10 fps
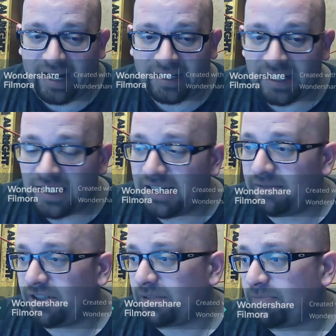they didn't
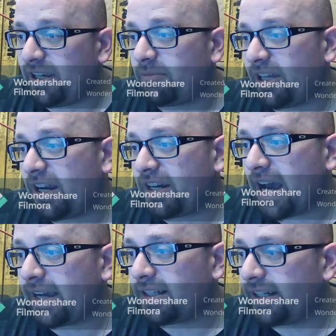even just beat them. They
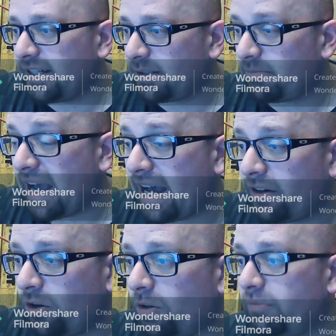annihilated them
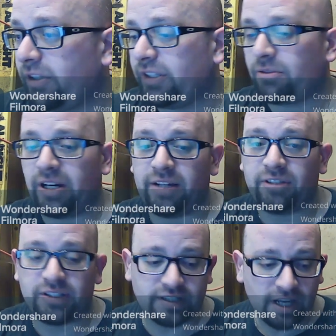at home in the
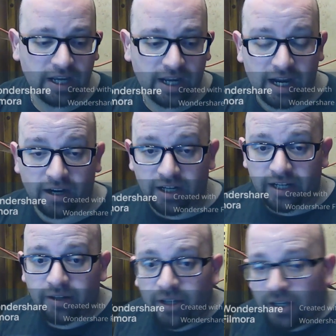Ravens area.